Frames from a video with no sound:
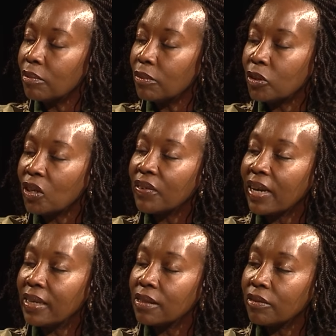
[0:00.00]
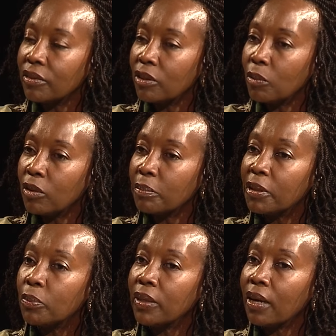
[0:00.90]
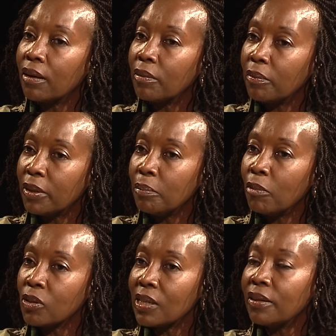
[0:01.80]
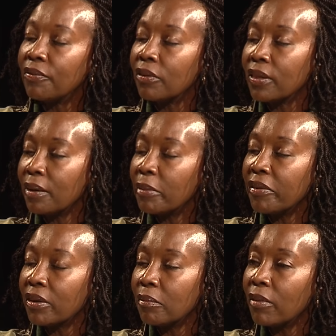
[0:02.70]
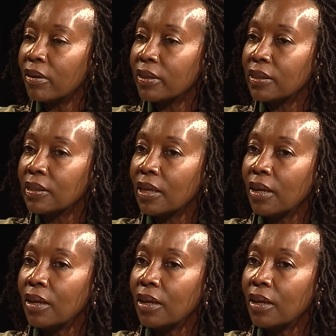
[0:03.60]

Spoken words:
whichever category you want, but we mostly, for the American market,